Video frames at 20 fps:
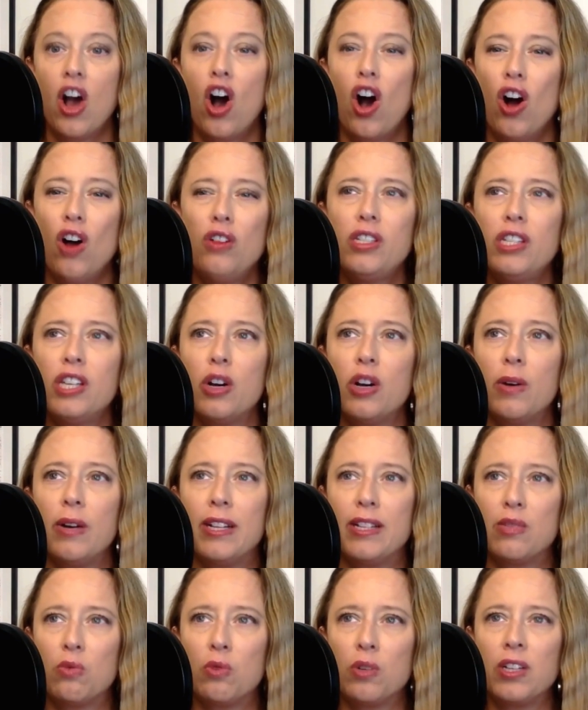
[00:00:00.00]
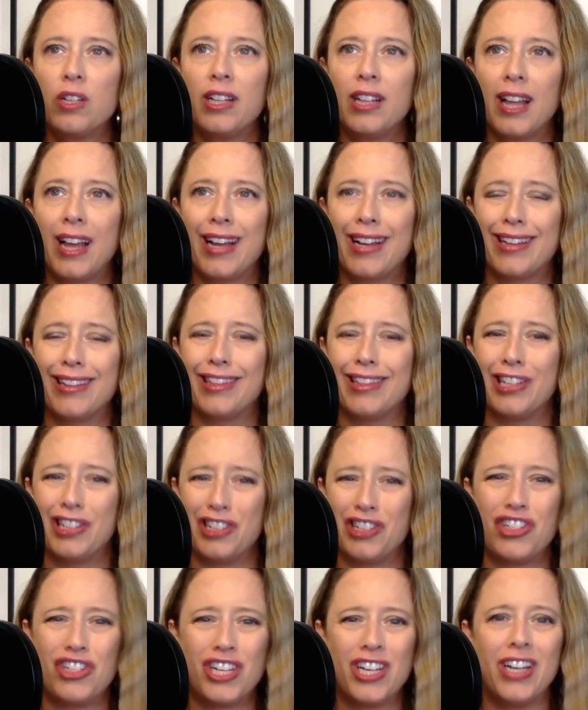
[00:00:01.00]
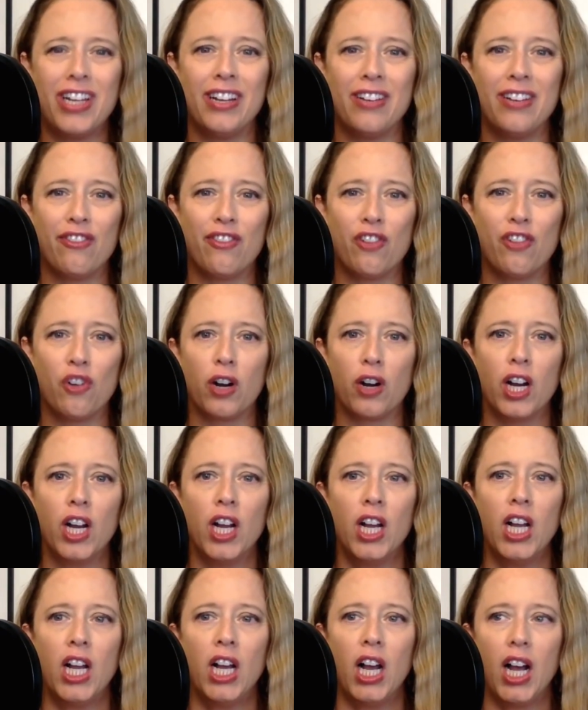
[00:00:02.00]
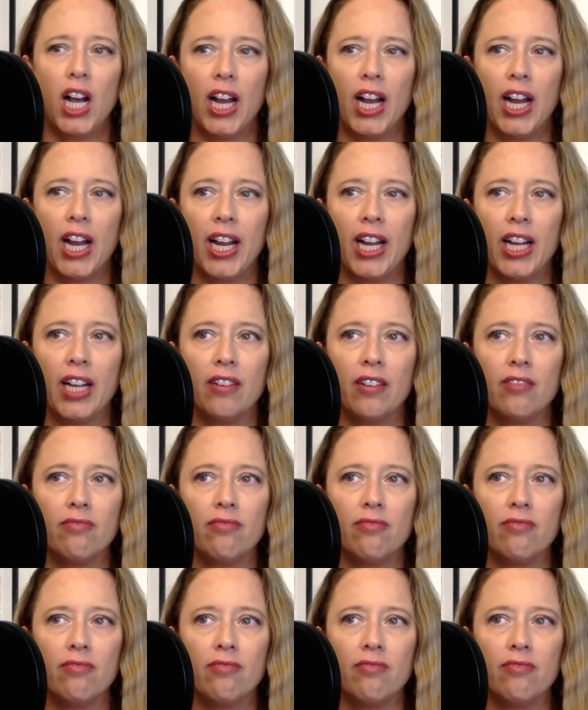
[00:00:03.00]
Also, it's really like legit for a